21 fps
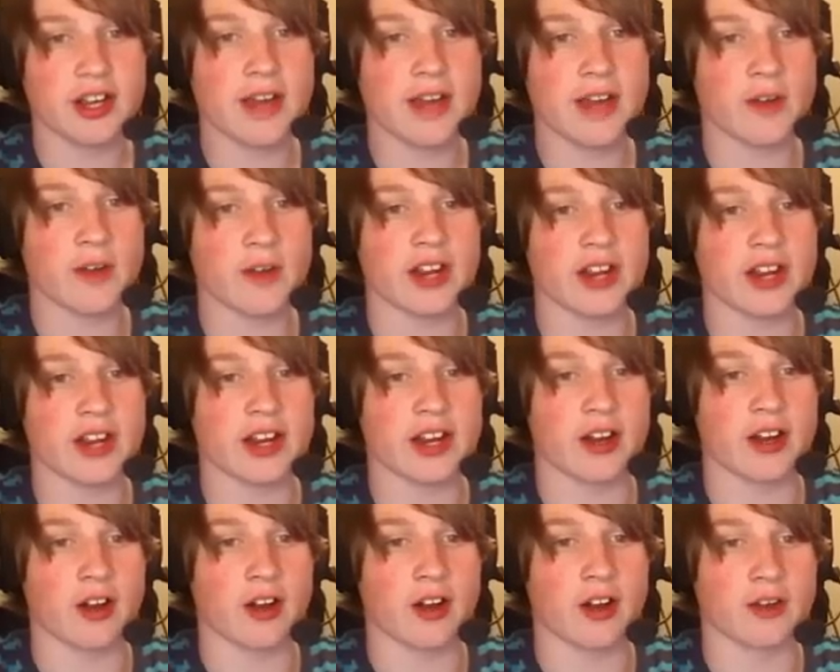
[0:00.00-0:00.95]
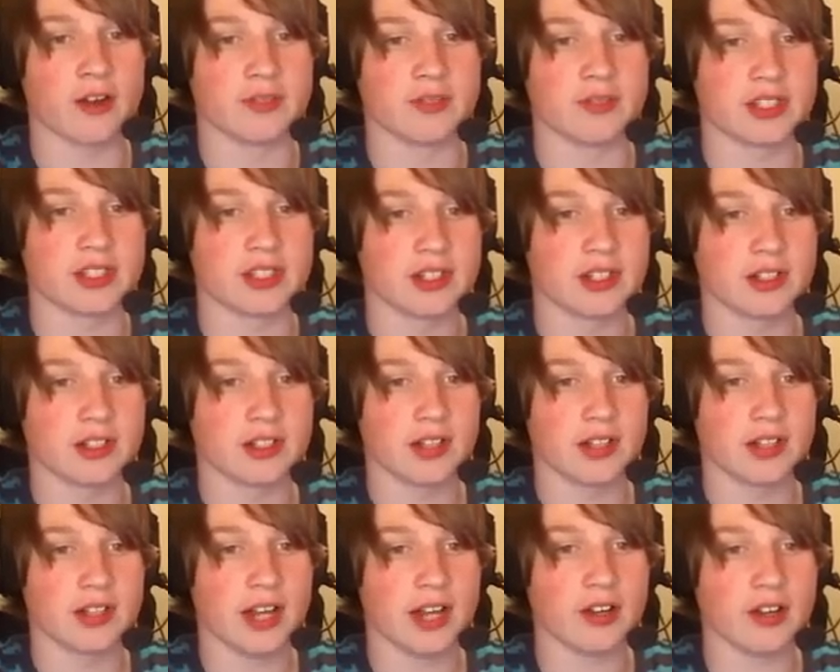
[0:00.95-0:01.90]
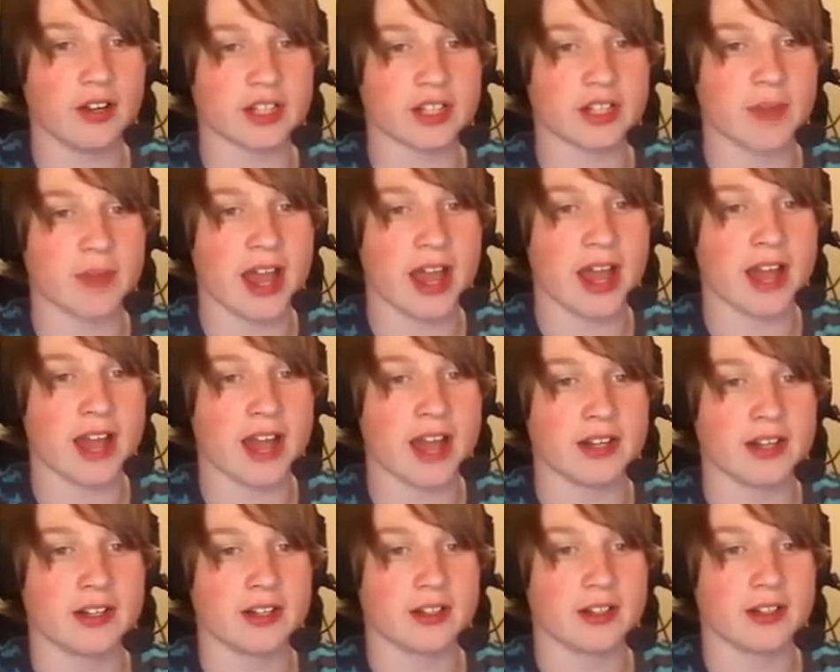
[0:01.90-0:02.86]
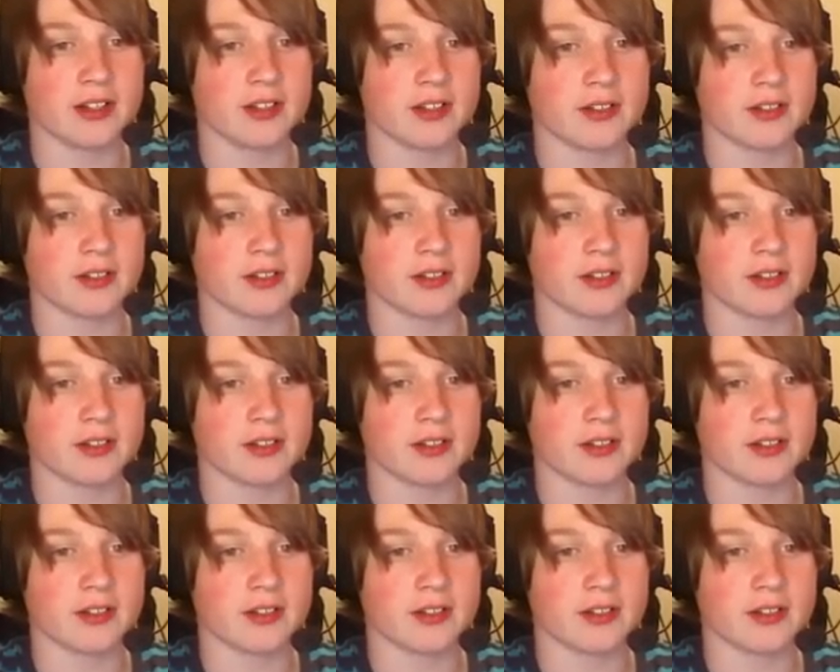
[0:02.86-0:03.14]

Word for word: You never needed arms. Hey, look, it's my head.